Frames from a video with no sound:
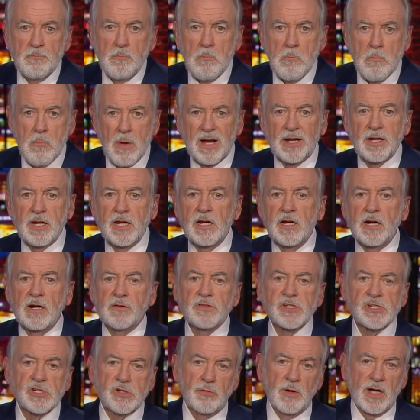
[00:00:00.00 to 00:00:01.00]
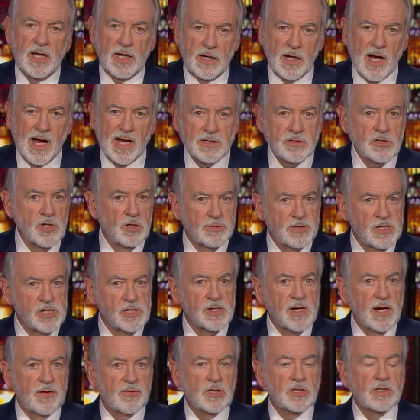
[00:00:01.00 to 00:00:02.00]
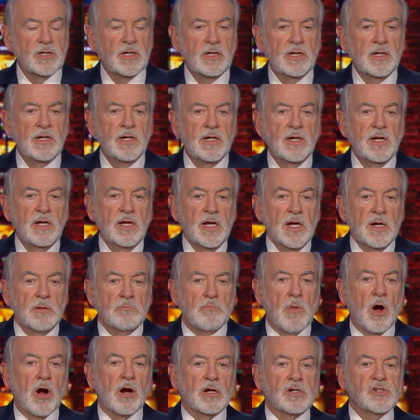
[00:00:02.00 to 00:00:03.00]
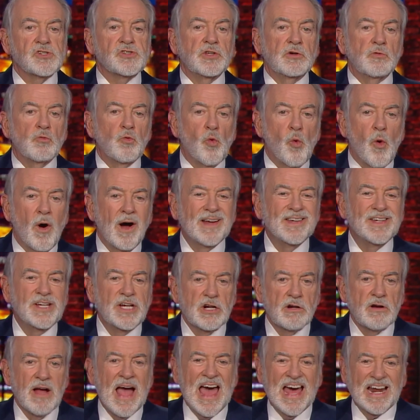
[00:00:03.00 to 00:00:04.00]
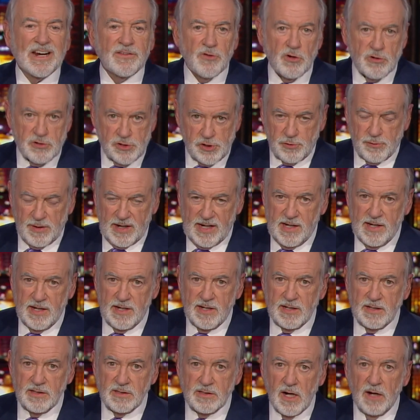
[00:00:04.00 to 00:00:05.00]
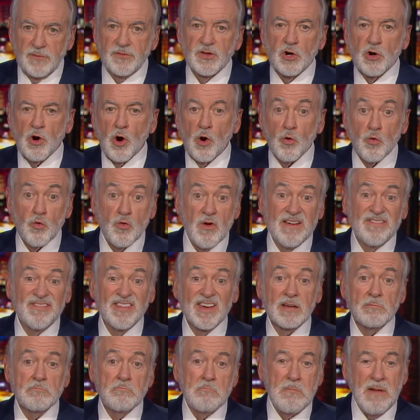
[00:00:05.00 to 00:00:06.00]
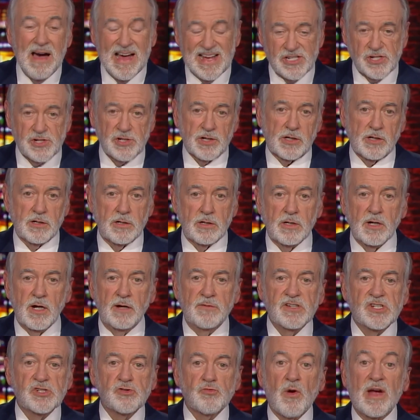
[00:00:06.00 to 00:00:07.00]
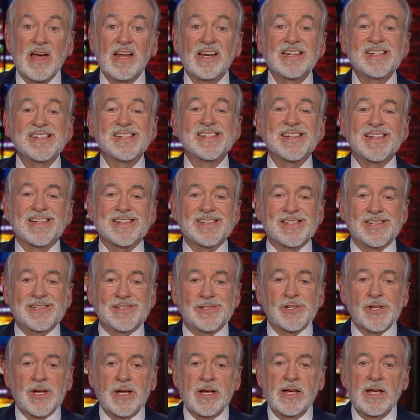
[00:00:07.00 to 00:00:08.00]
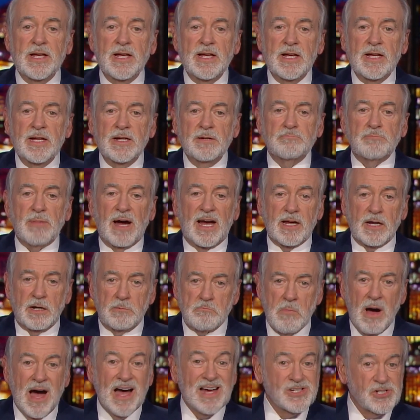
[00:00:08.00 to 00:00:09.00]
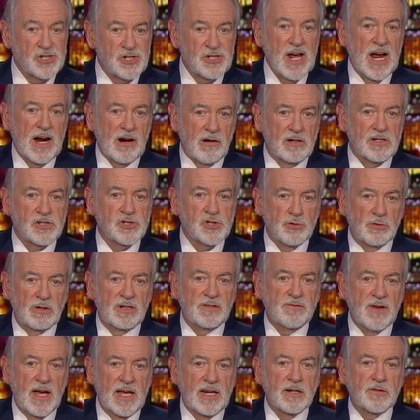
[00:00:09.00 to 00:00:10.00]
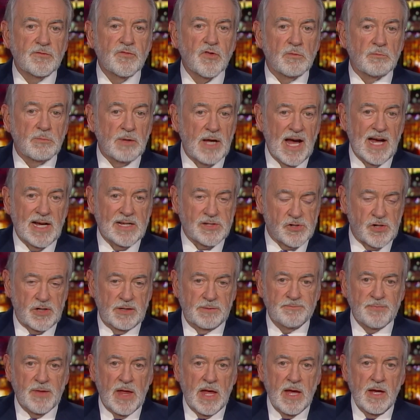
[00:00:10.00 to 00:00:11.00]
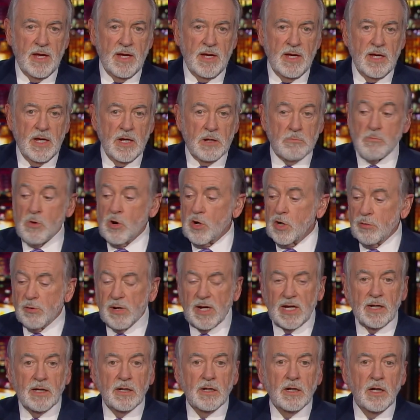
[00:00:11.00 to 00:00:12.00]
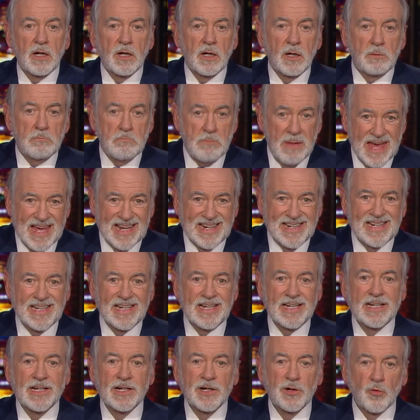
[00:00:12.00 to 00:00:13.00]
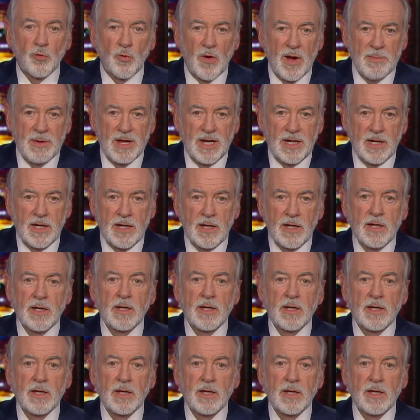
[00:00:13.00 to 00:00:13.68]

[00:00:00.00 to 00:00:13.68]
Monday of this week, October the 7th, marks the one-year anniversary of the horrific massacre of Israeli citizens by Hamas terrorists who invaded from Gaza, murdering men, women,